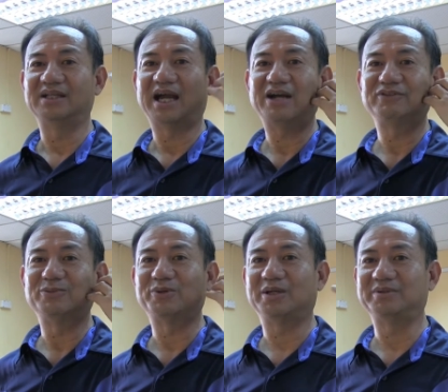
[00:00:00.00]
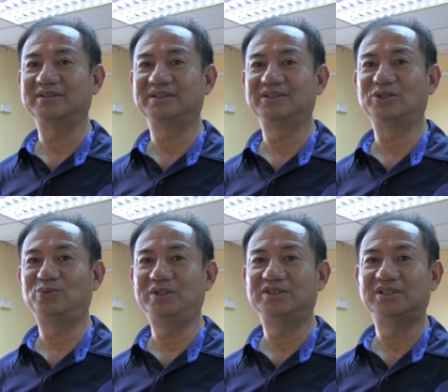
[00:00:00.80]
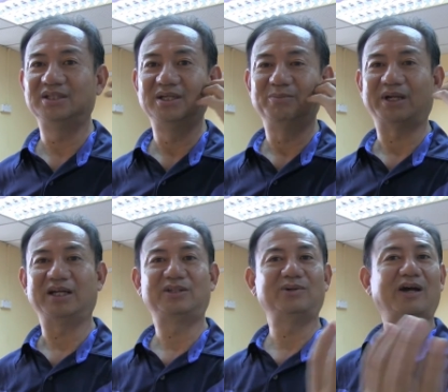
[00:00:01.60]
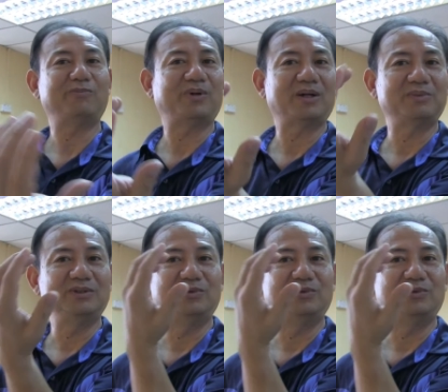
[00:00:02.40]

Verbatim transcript: I have no problem to reach, but I do have problem to